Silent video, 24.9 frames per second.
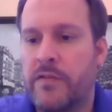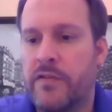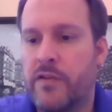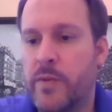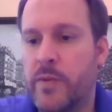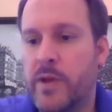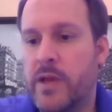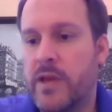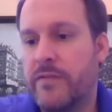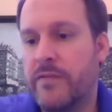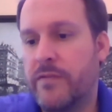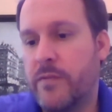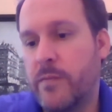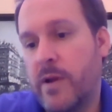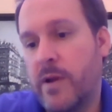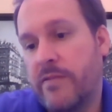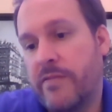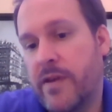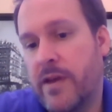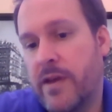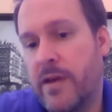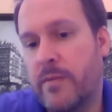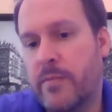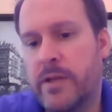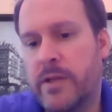me and for my
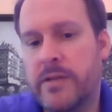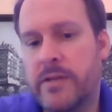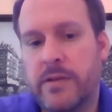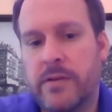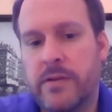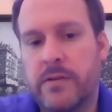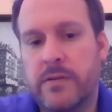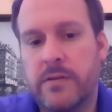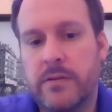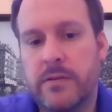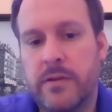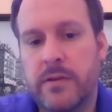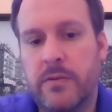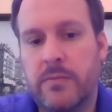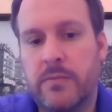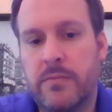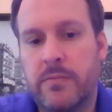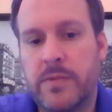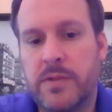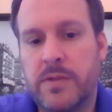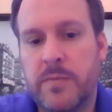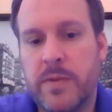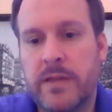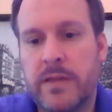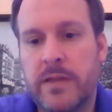family to, you know,
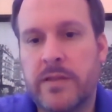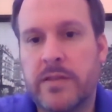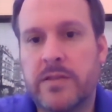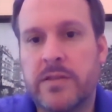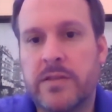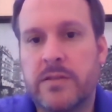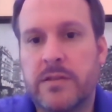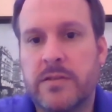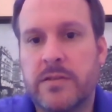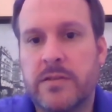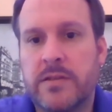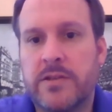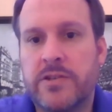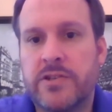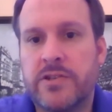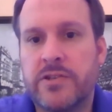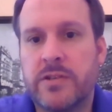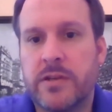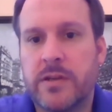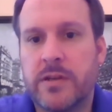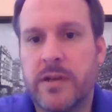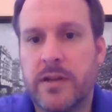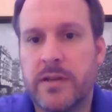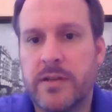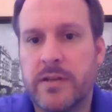to make this decision
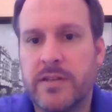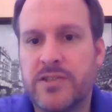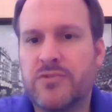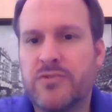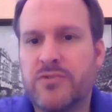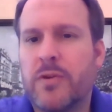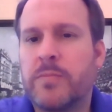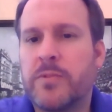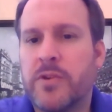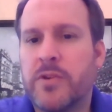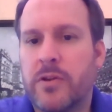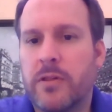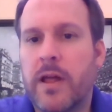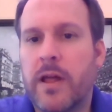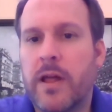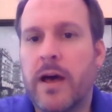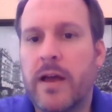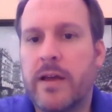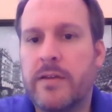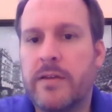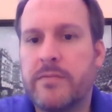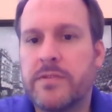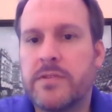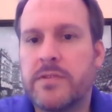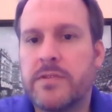to kind of disrupt our
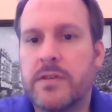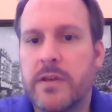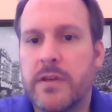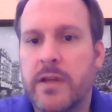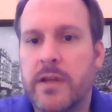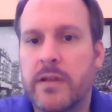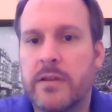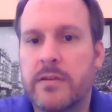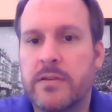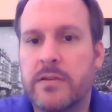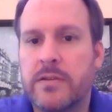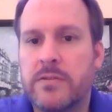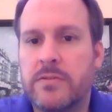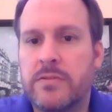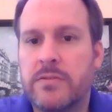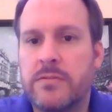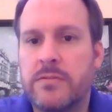lives and